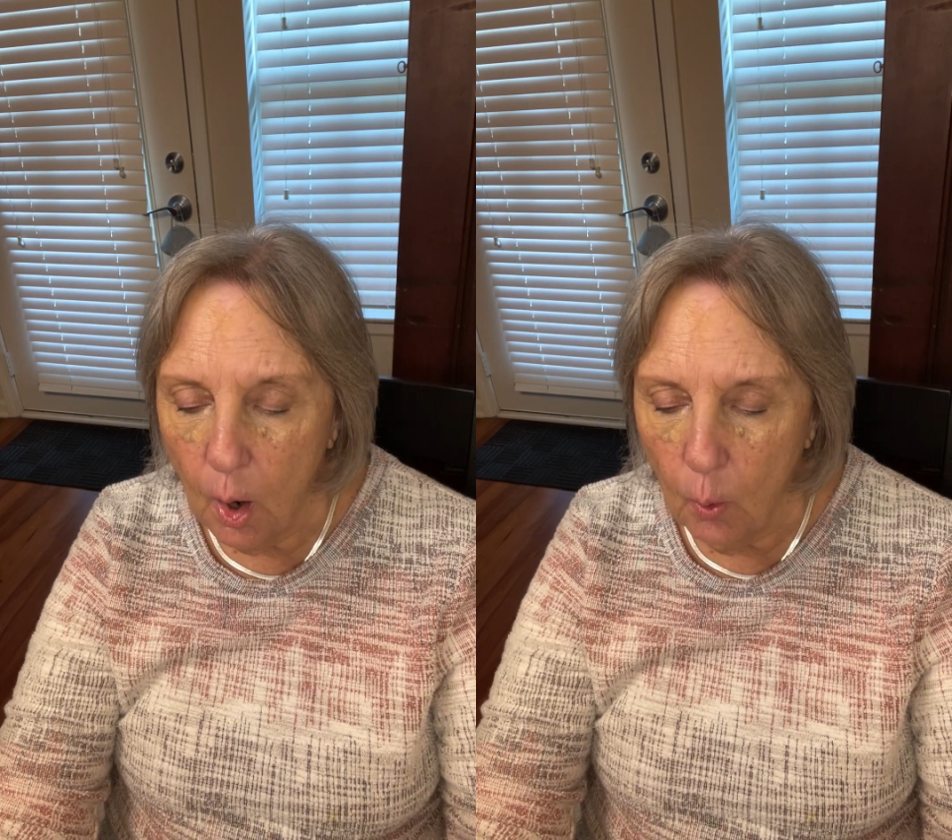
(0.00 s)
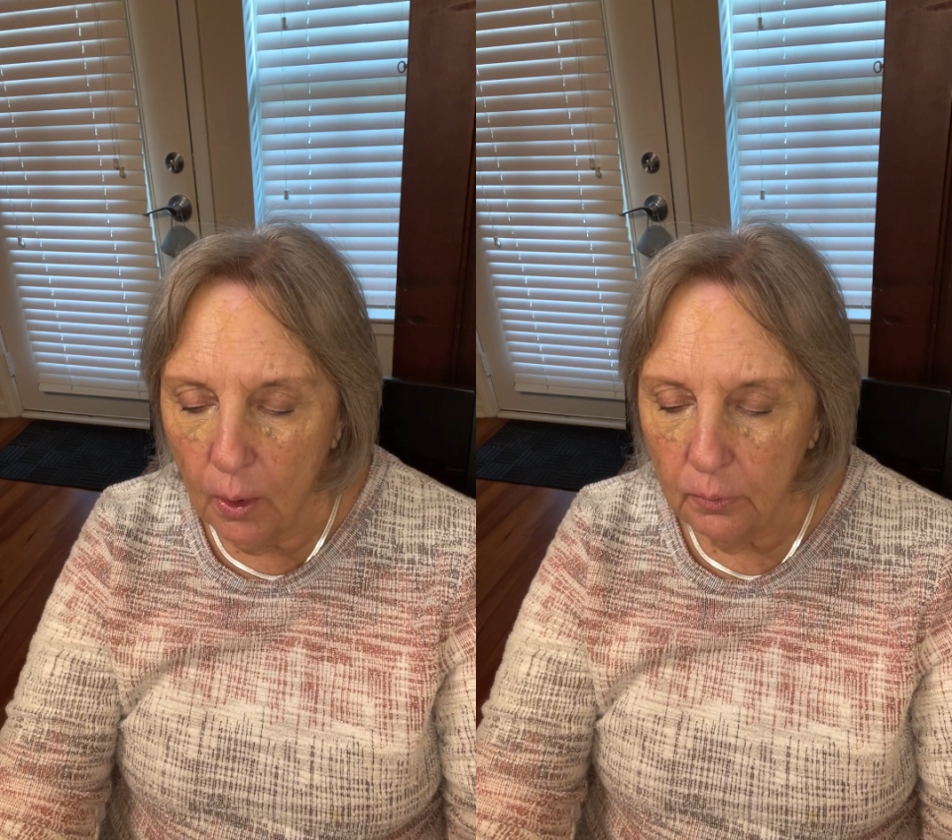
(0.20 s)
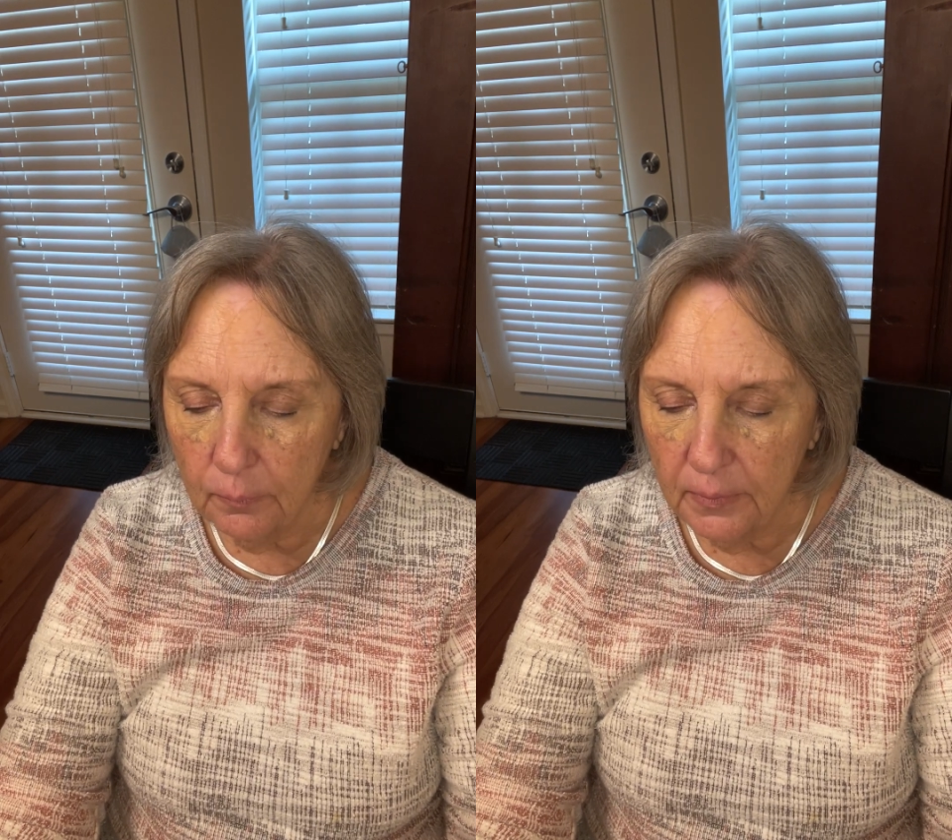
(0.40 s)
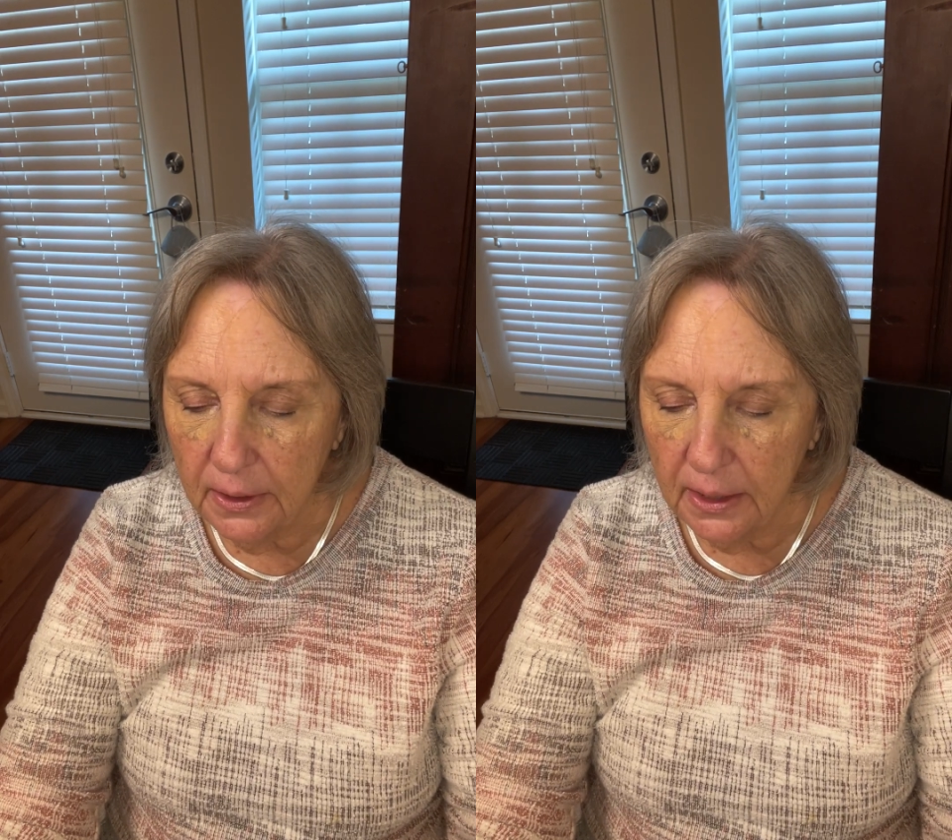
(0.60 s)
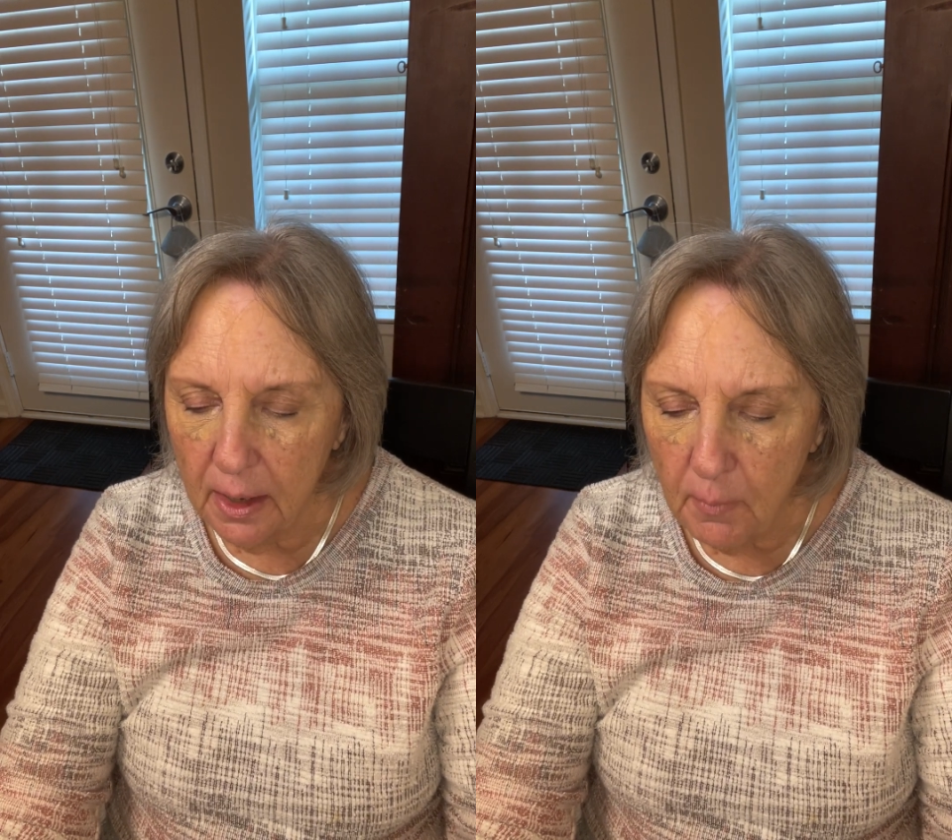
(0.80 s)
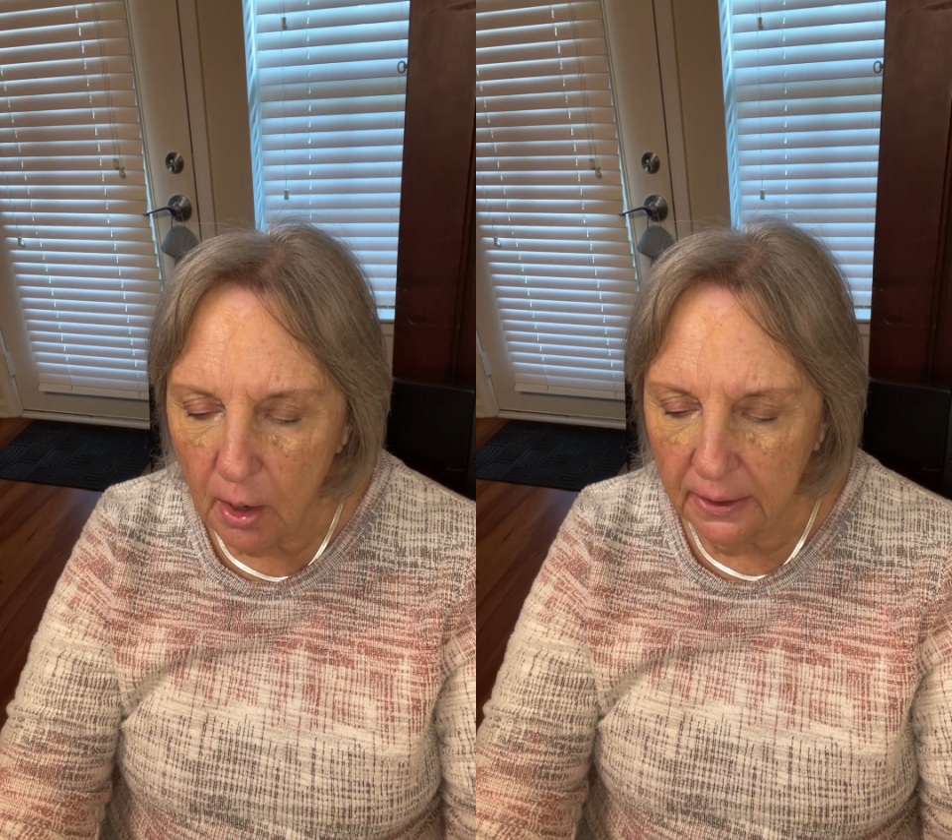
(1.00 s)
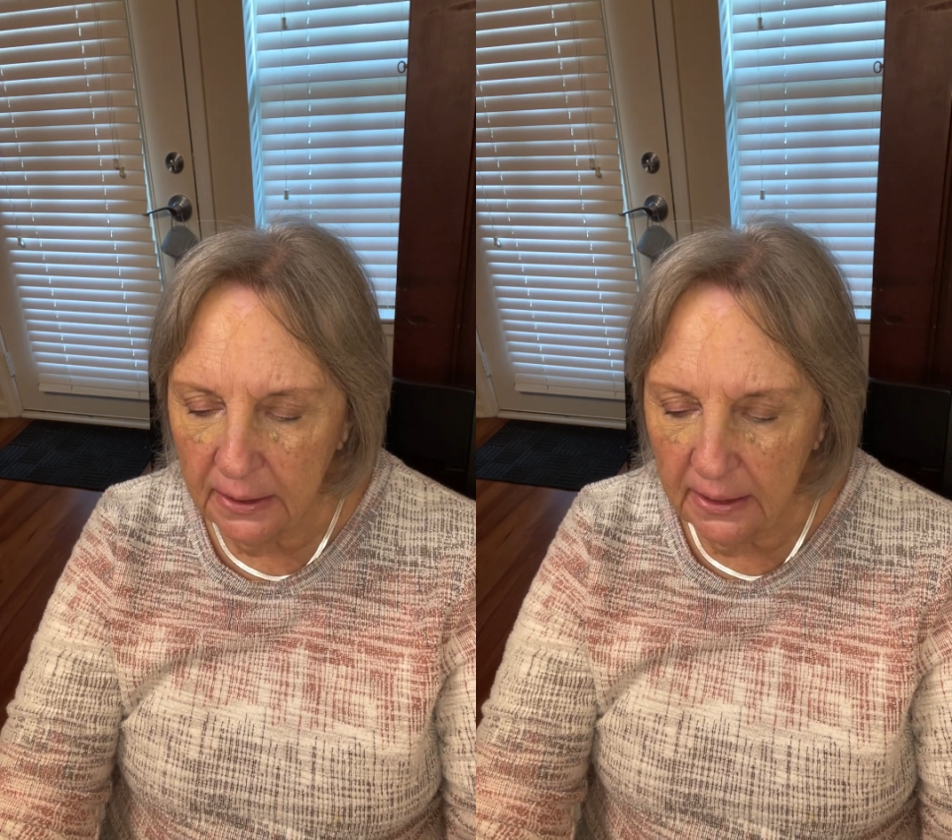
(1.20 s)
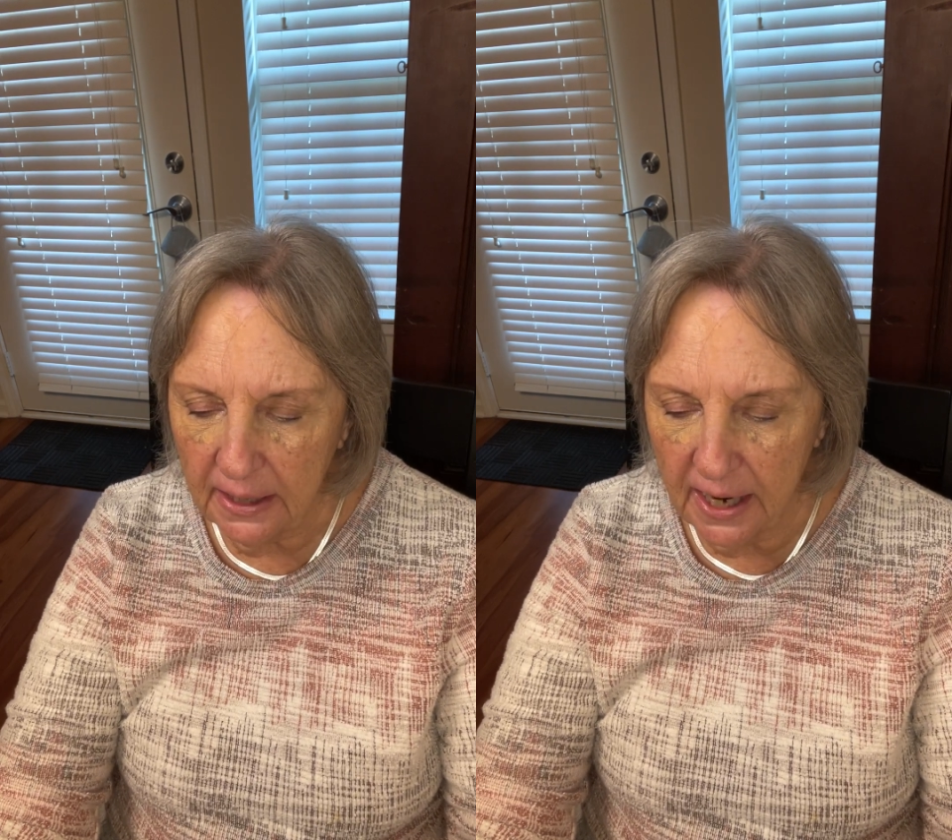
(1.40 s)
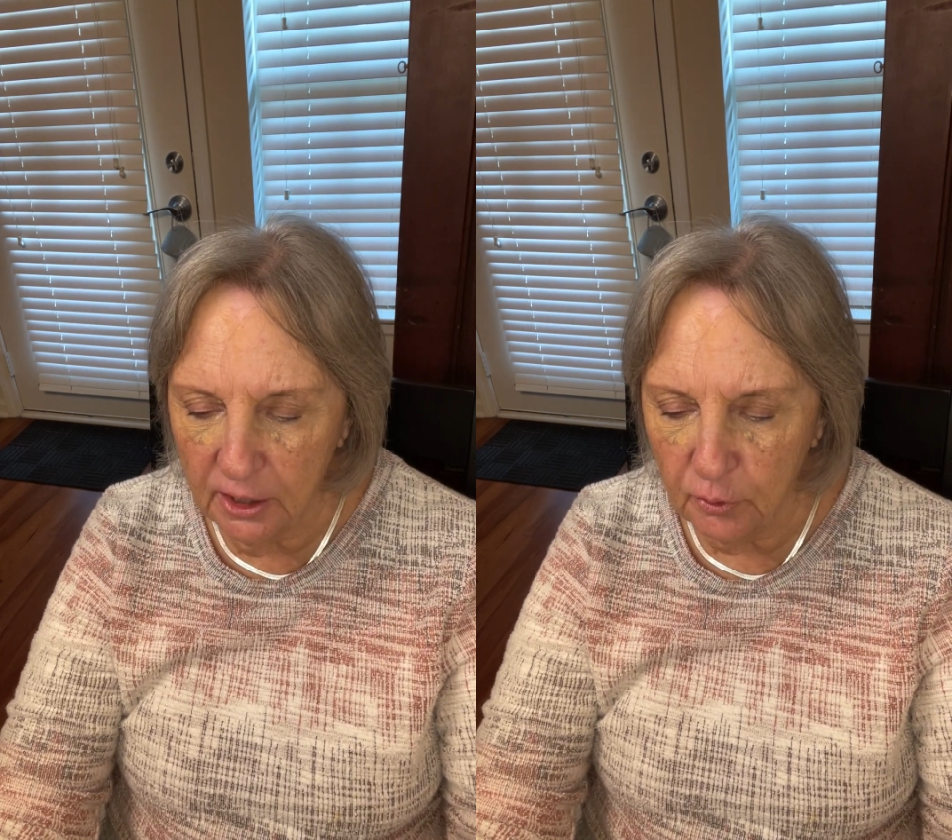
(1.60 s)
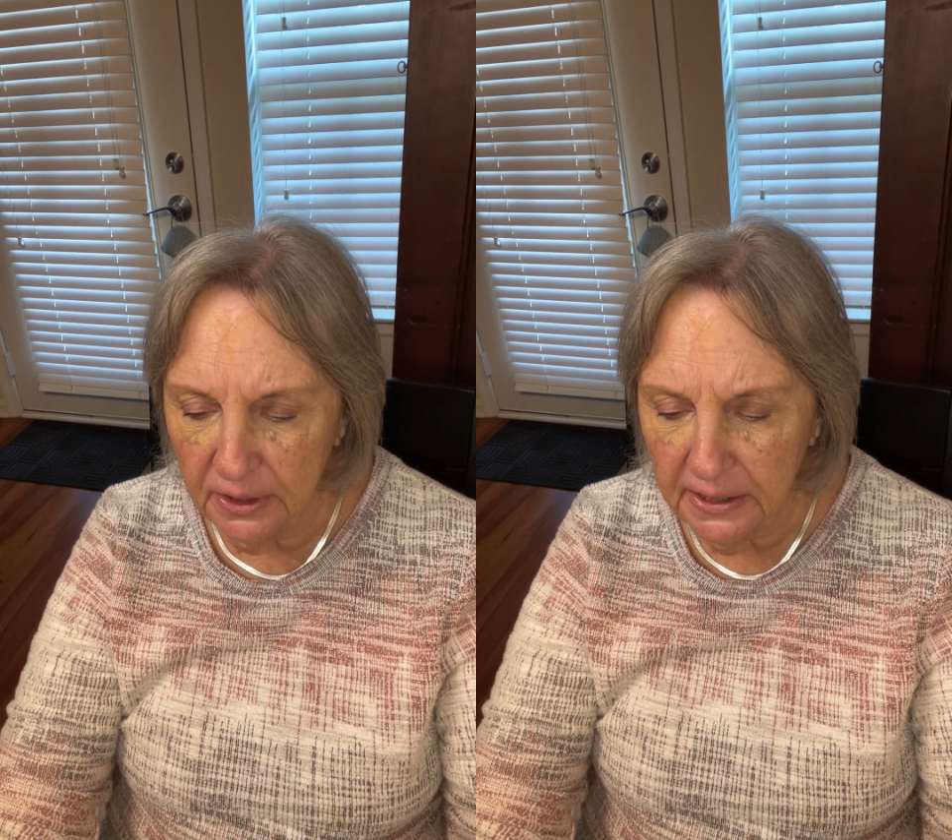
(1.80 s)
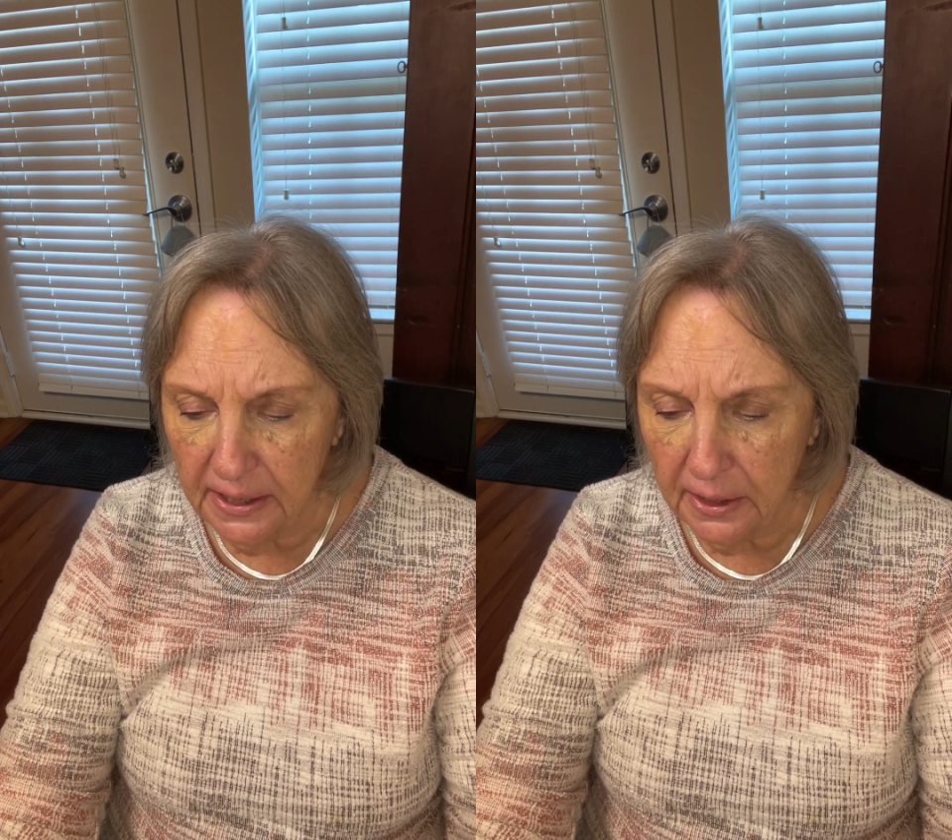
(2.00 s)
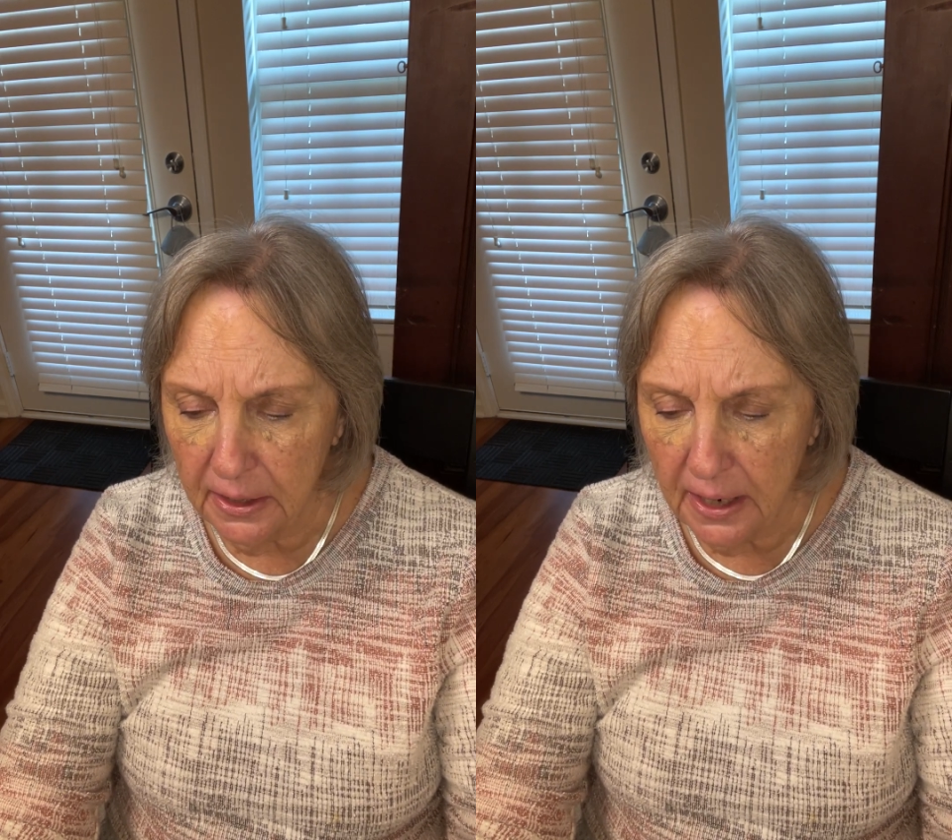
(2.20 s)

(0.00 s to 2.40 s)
Well, come on, egregium